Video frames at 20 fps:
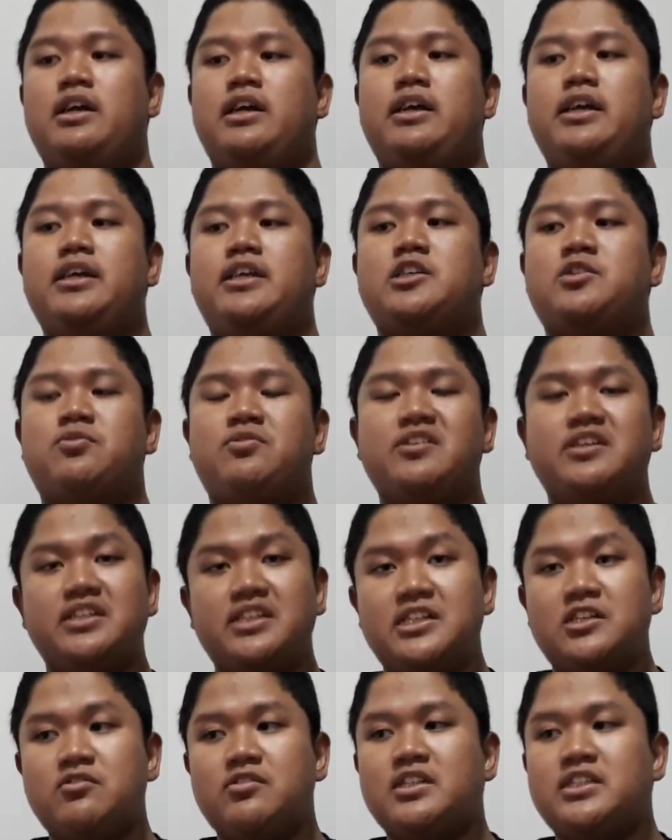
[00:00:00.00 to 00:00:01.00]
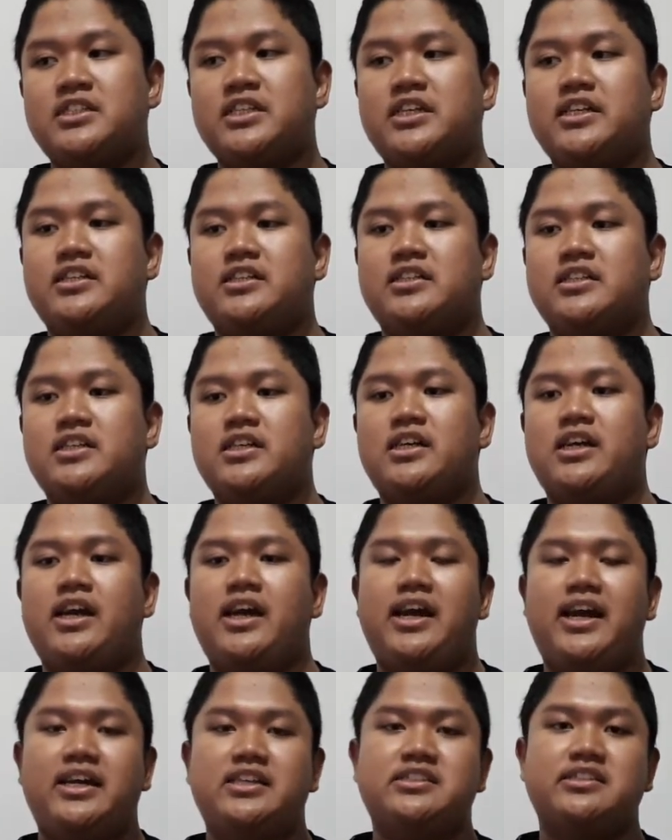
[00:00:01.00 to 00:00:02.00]
It is further worsened
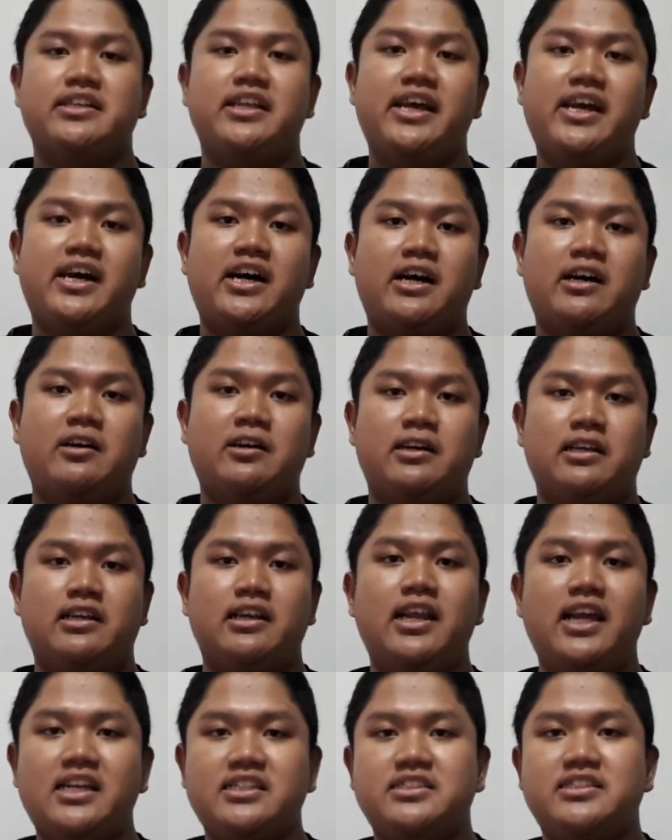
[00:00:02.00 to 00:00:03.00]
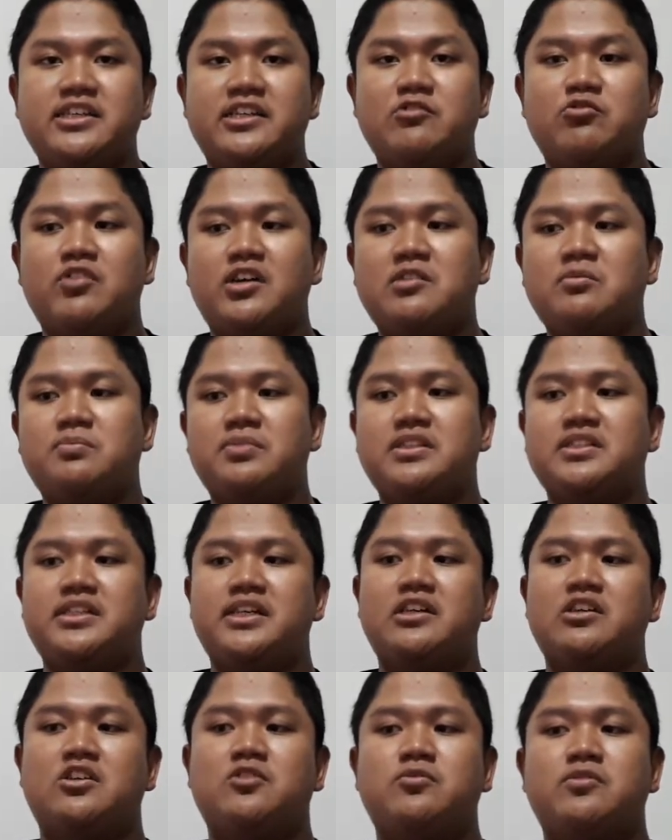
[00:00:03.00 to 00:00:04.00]
as there are less than 1%
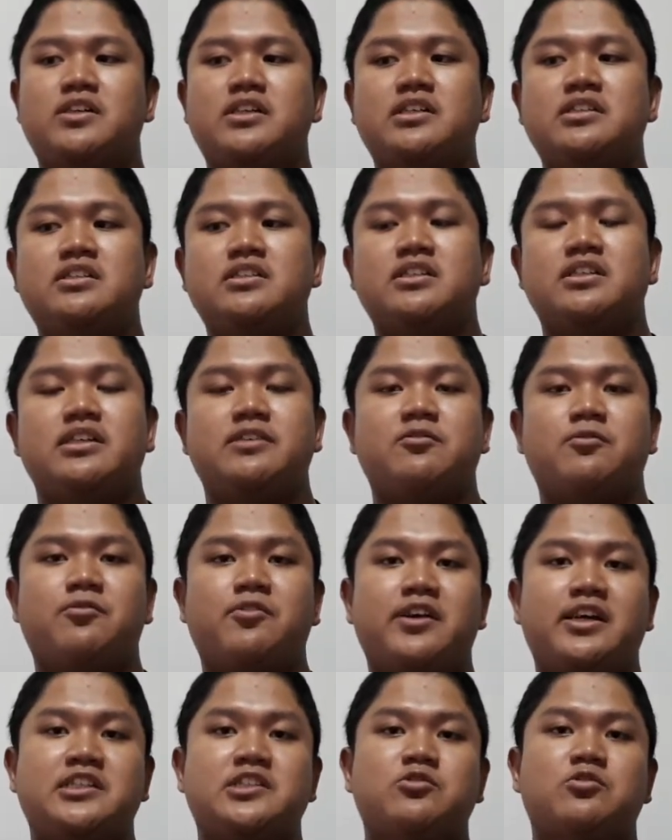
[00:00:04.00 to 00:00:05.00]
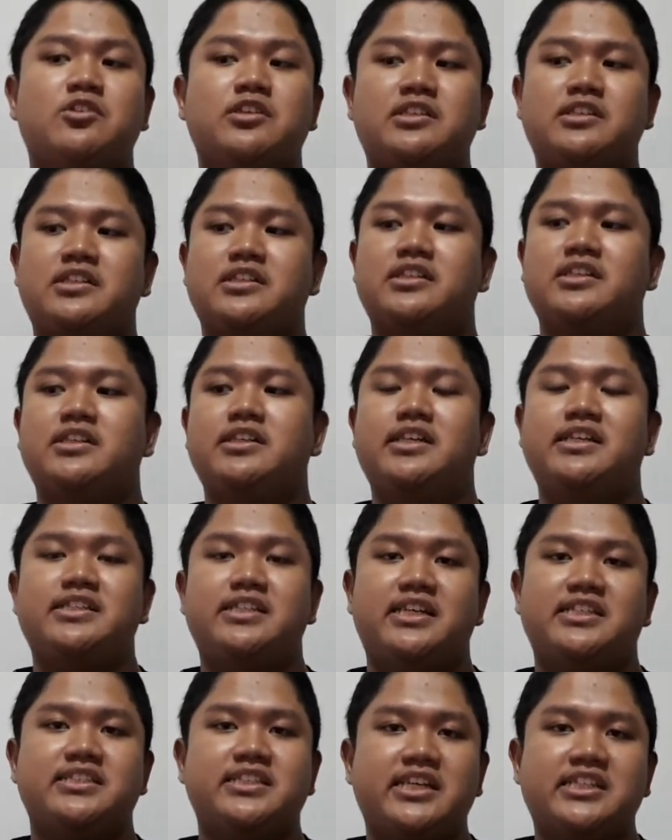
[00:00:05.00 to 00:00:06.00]
of Earth's fresh water
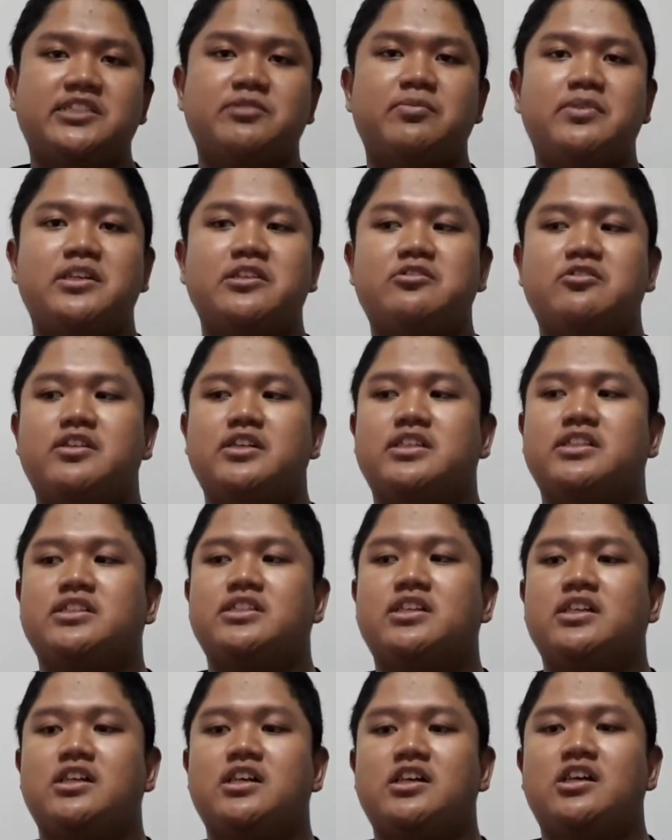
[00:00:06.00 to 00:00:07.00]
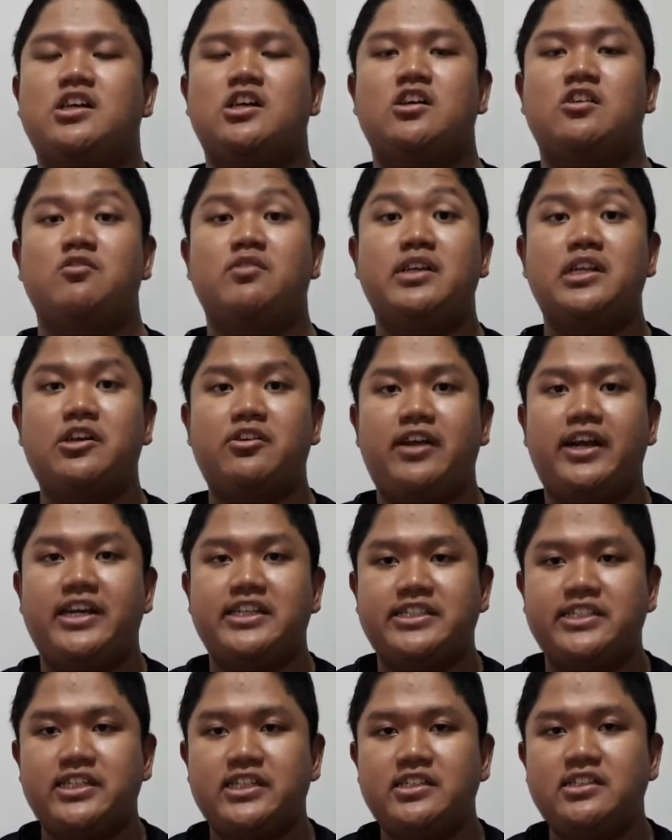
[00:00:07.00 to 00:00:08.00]
is accessible to us. Without
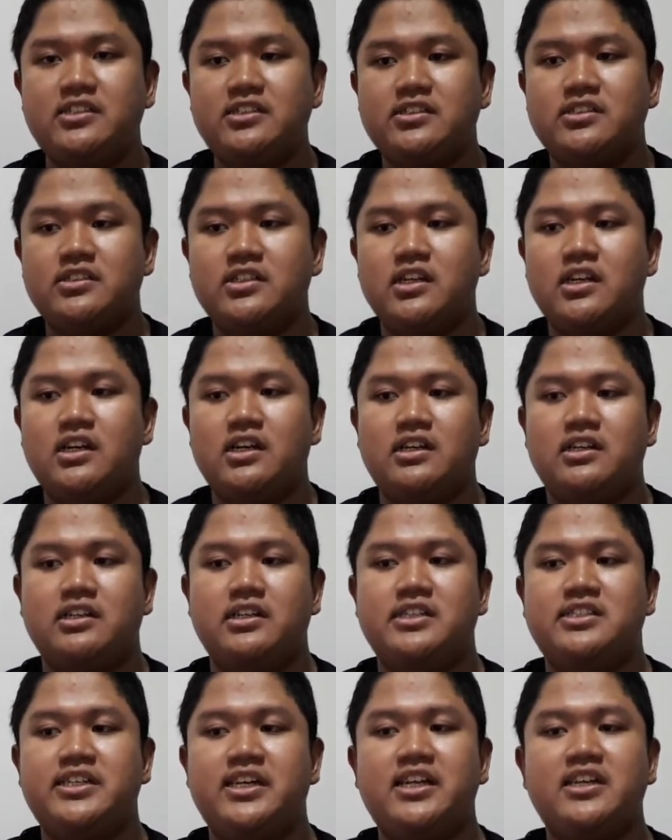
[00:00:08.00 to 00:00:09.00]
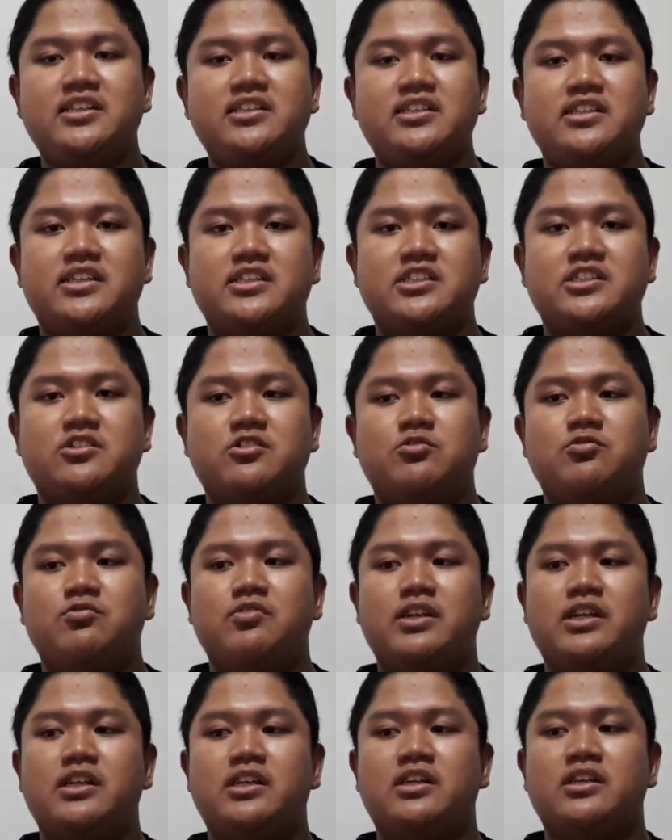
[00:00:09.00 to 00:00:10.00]
action, the challenges
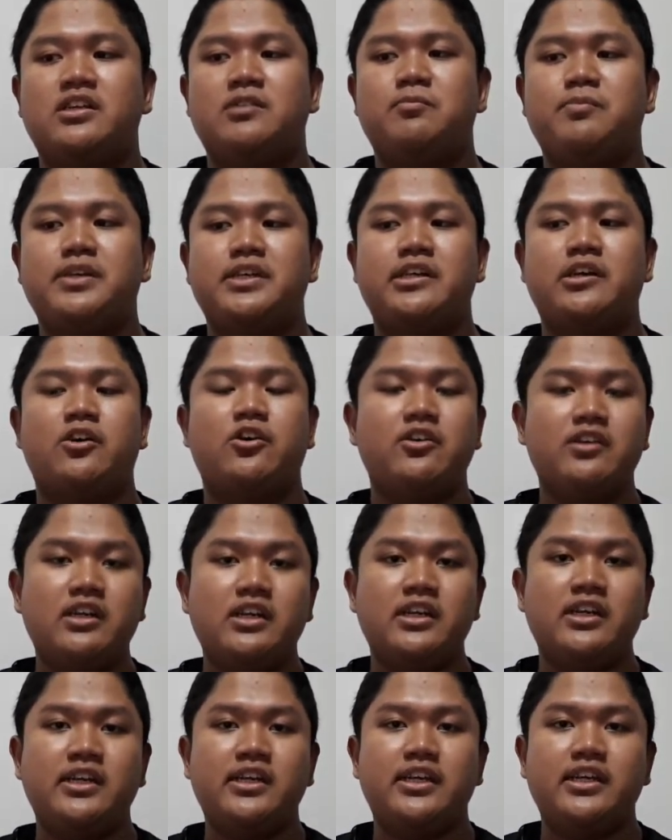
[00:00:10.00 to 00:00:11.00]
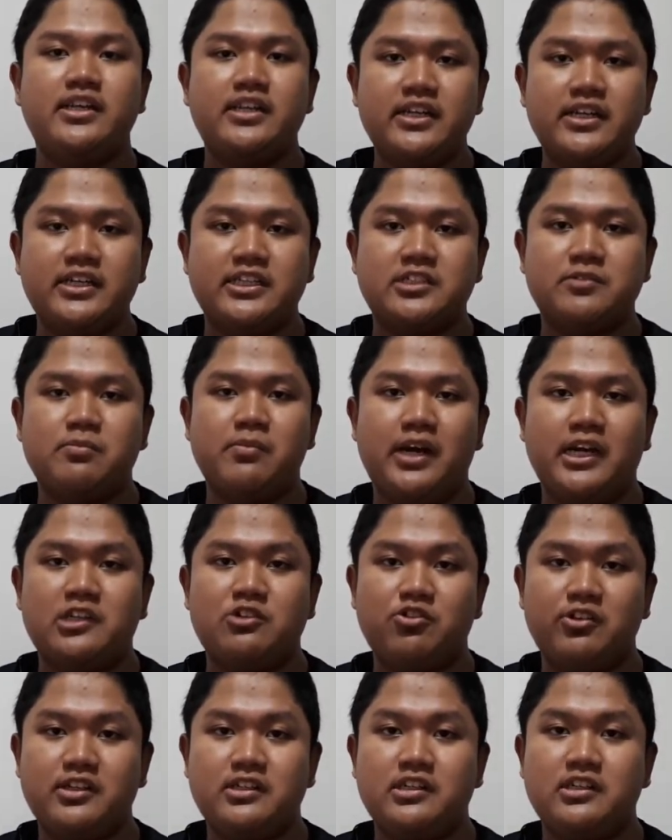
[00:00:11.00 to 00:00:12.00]
will be only increased by
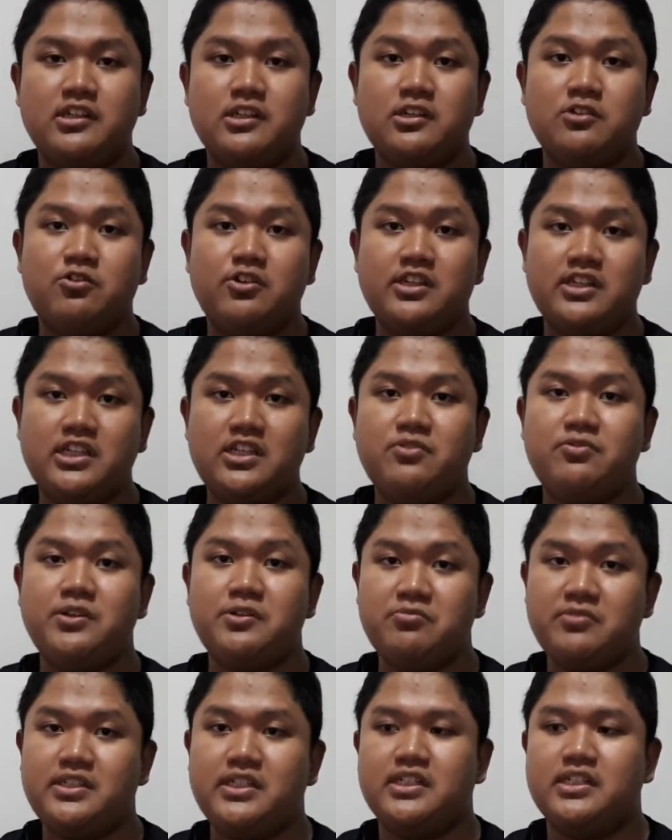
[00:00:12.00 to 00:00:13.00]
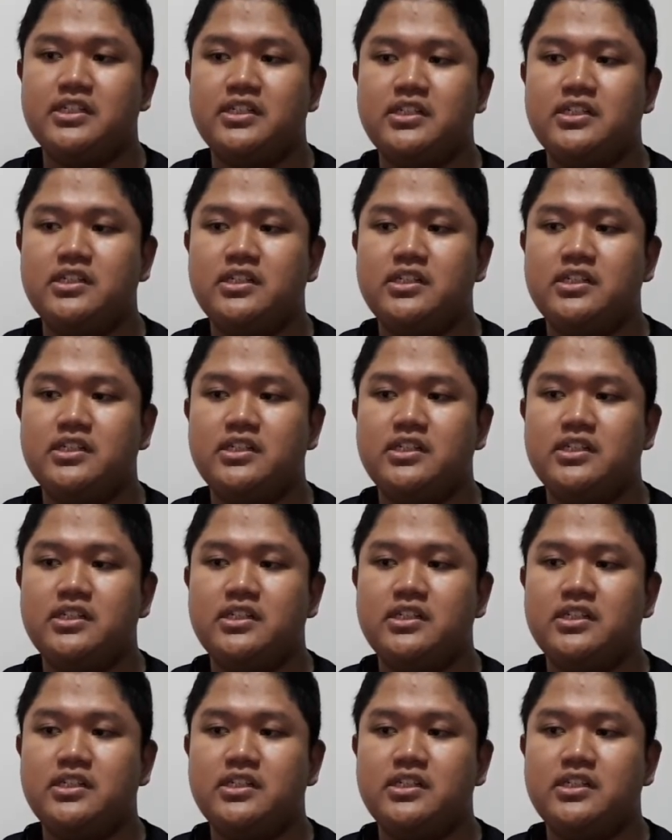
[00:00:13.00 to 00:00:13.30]
2050,